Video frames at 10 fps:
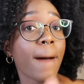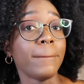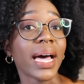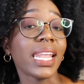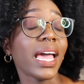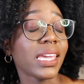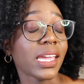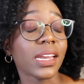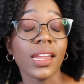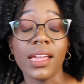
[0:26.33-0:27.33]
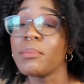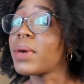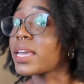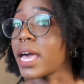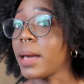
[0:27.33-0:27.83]
by liking, and
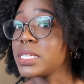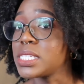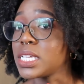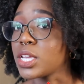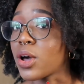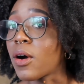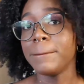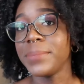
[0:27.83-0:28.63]
by commenting, y'all.